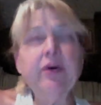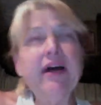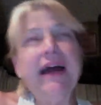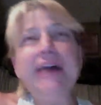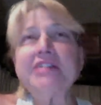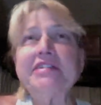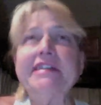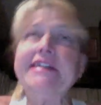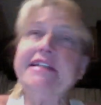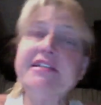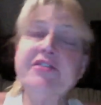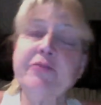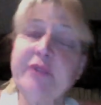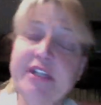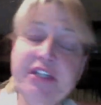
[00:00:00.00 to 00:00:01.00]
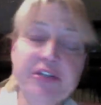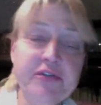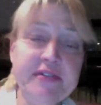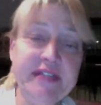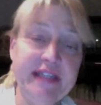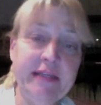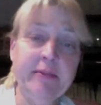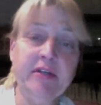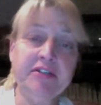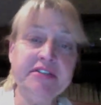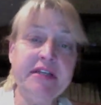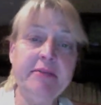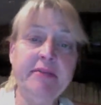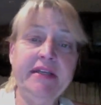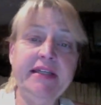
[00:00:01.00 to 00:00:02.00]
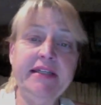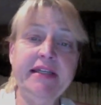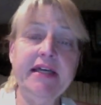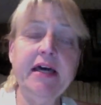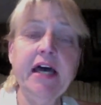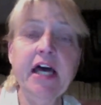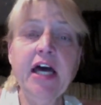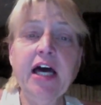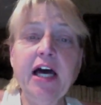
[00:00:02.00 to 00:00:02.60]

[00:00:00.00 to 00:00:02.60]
Well, actually, he doesn't really use any multimedia,